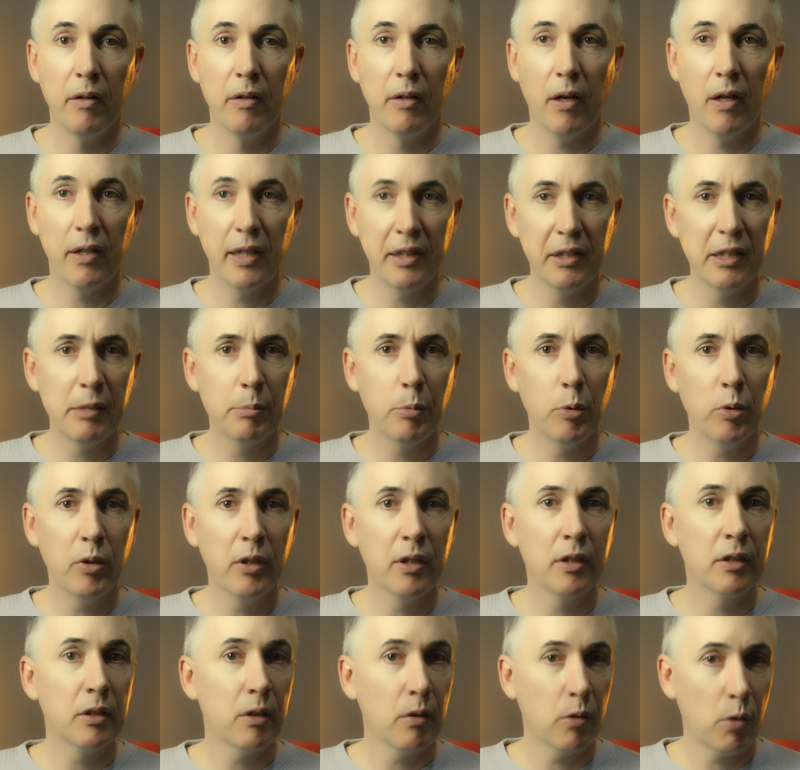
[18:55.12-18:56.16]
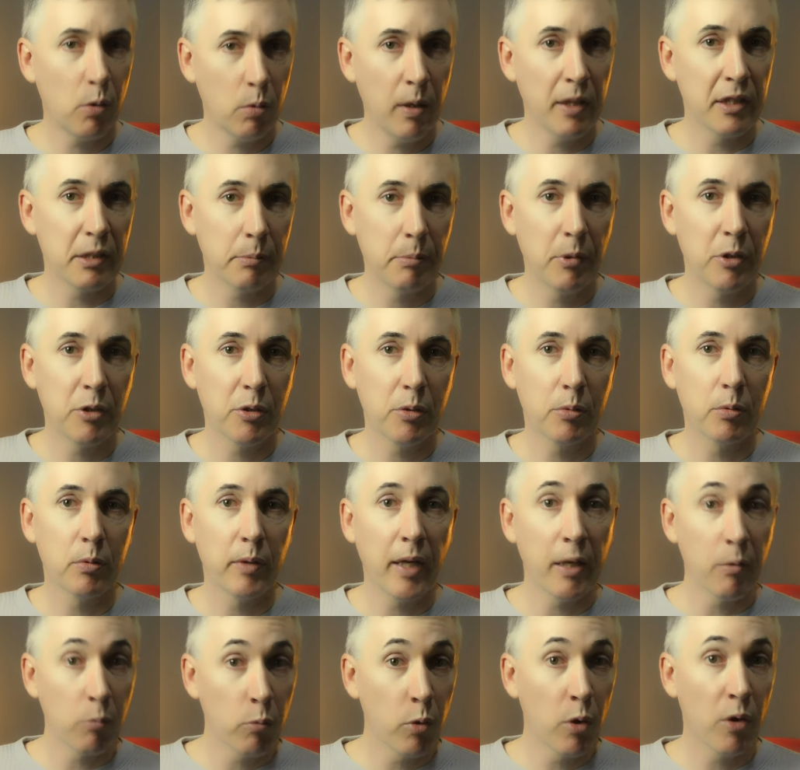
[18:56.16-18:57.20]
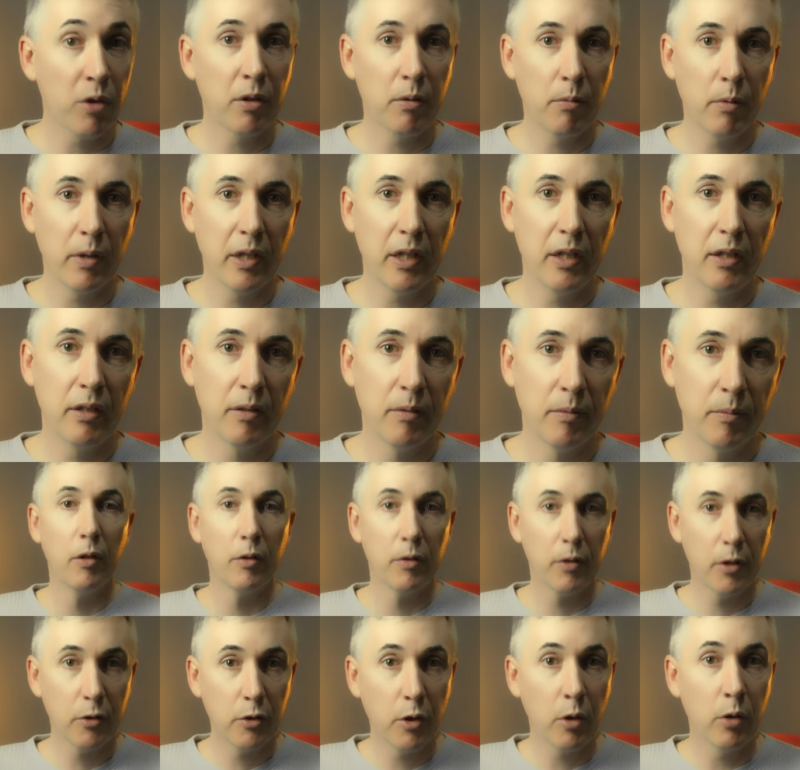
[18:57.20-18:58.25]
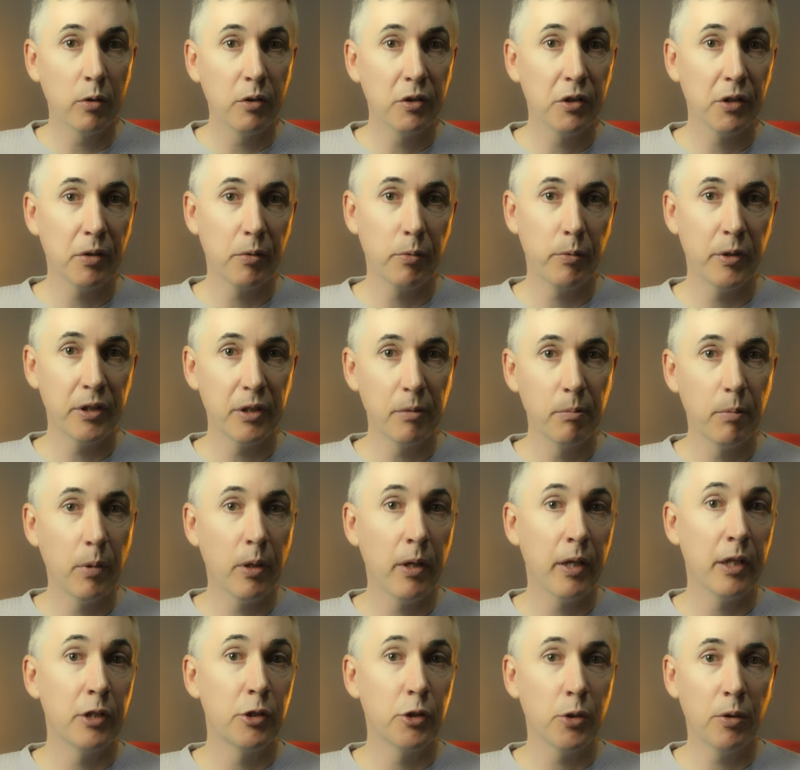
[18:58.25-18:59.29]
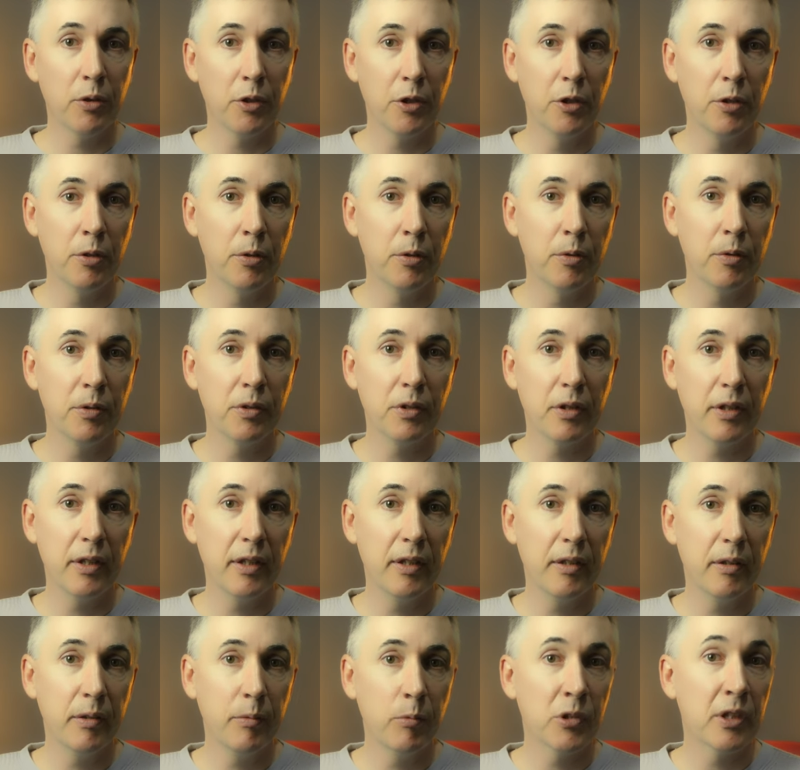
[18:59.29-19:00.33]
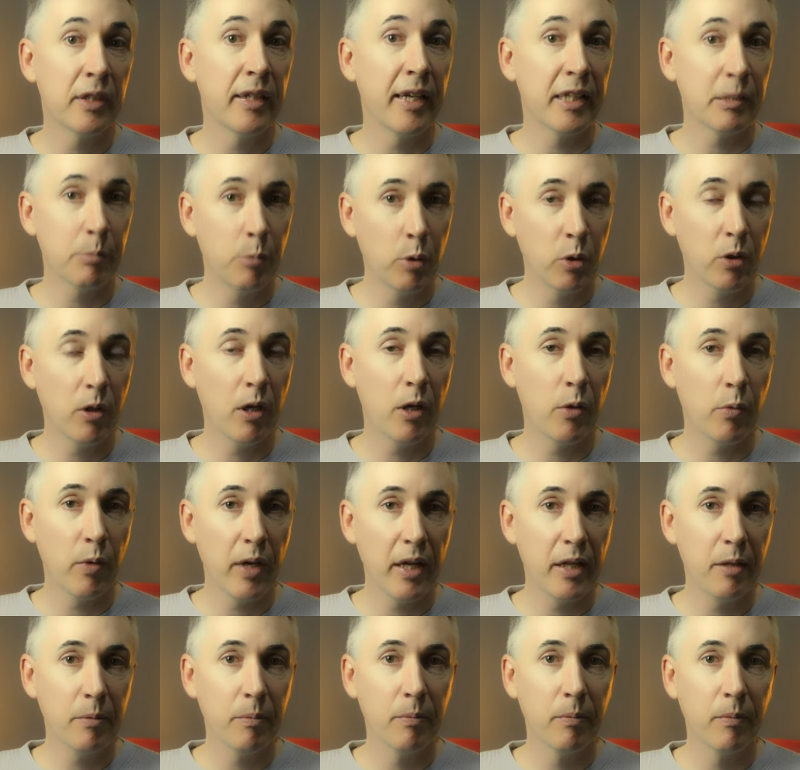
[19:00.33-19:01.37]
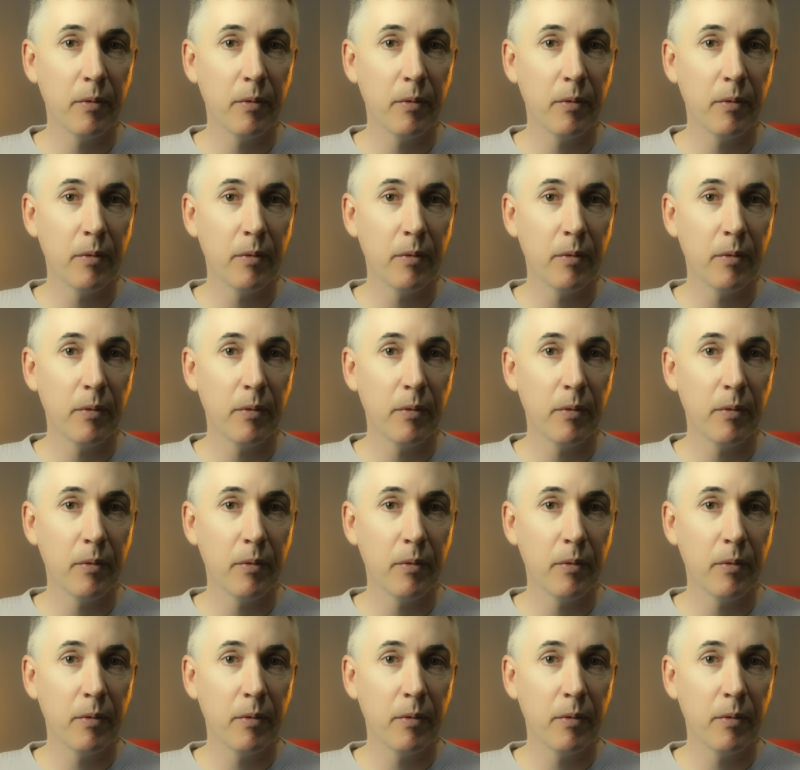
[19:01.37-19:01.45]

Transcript: I think this book is quite special and worth the read. The Dogs, written by John Hughes, was the next book I read.